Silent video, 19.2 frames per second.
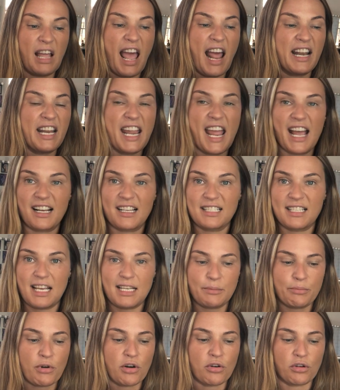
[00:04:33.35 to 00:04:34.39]
any
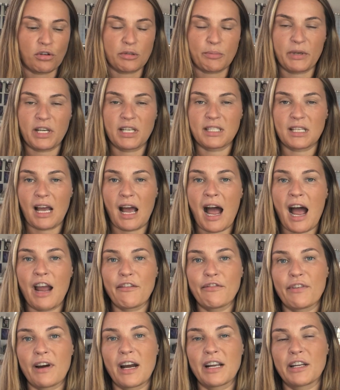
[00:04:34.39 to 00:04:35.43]
excess products, because I
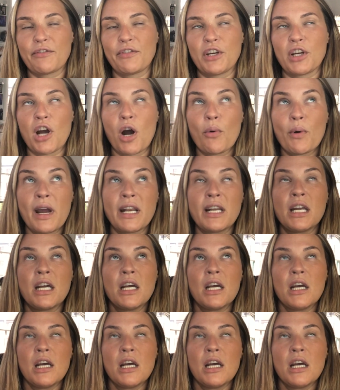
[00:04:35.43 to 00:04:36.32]
find if you go in